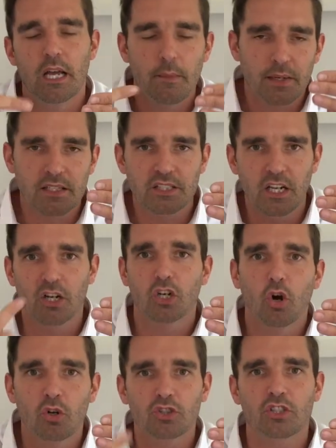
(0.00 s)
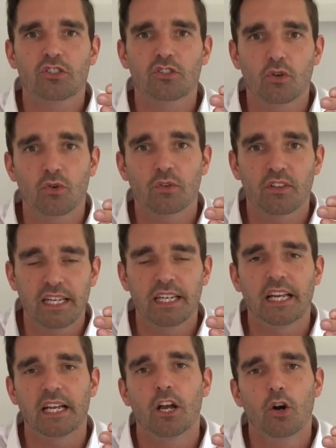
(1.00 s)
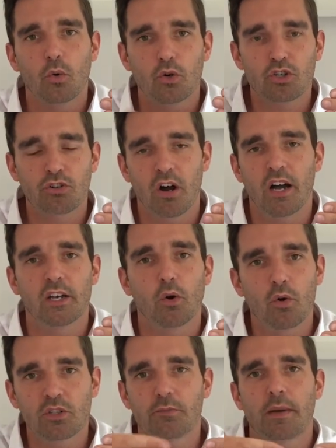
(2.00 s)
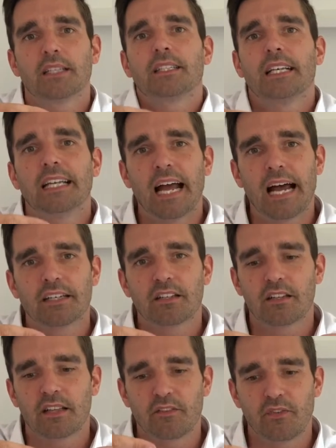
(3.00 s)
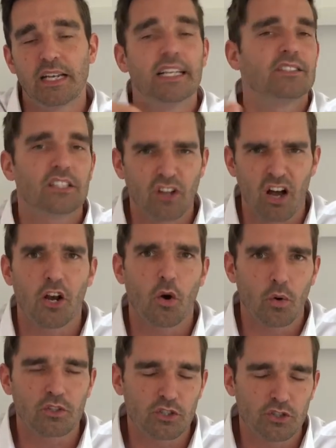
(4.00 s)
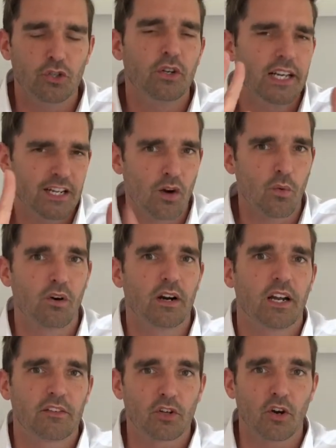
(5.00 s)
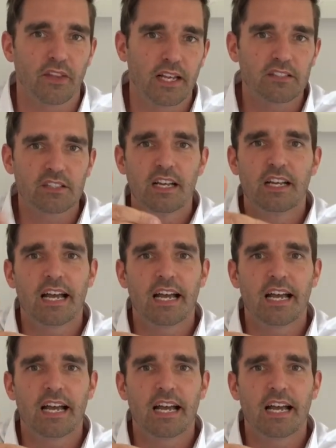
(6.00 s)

Because the unconscious thought thinking will try and automatically add that feeling. It says, I know what to do here, don't worry, I've got this.